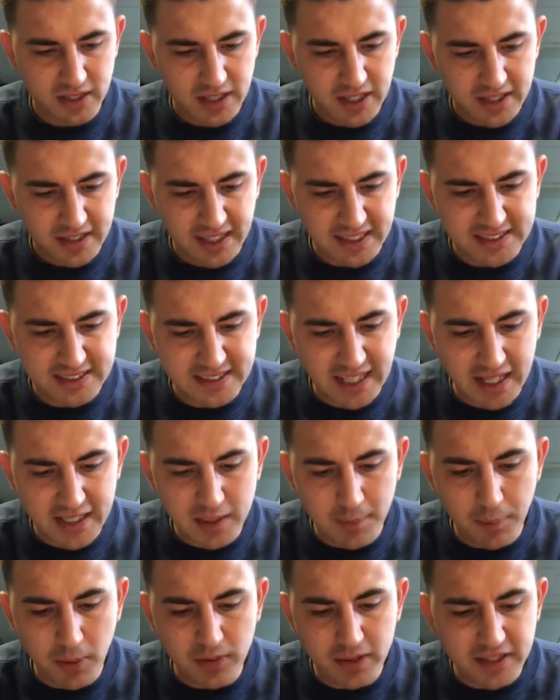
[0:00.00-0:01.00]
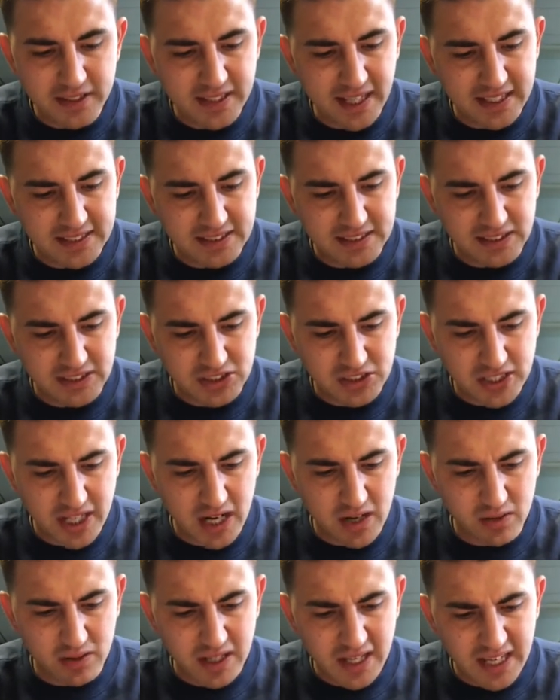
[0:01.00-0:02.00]
They stand upon the desk and
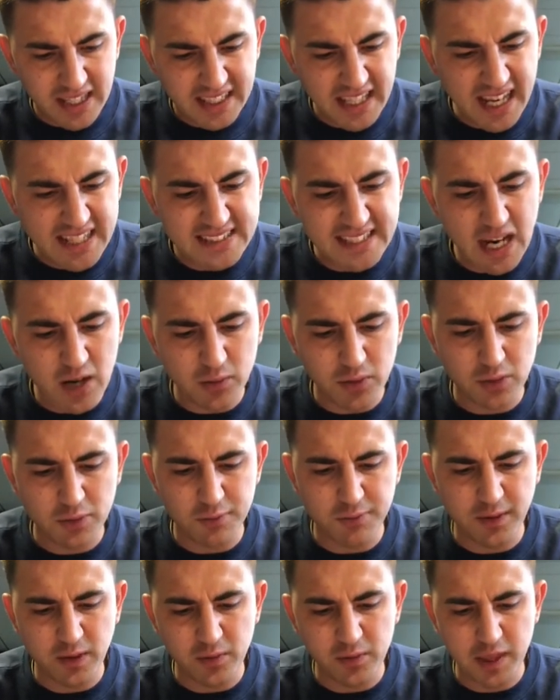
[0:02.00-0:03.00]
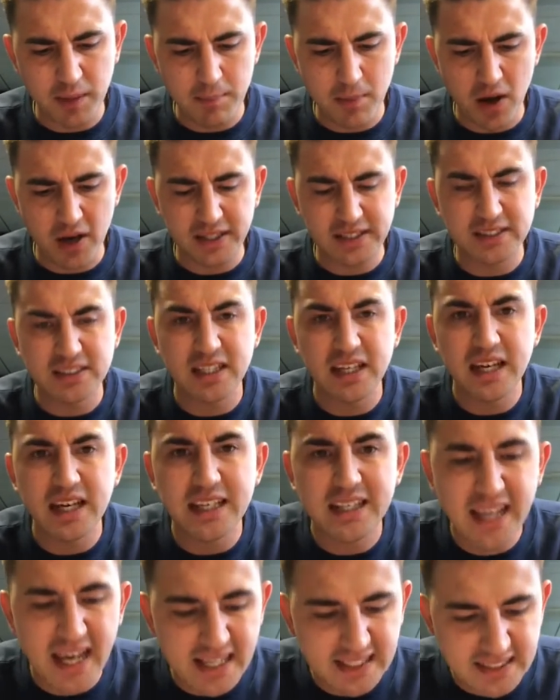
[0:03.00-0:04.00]
shout, "Get out, you filthy mice,
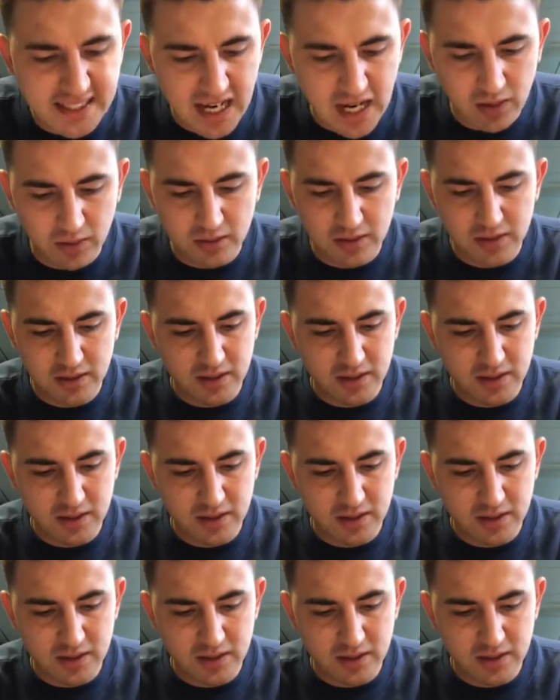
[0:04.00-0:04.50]
get out.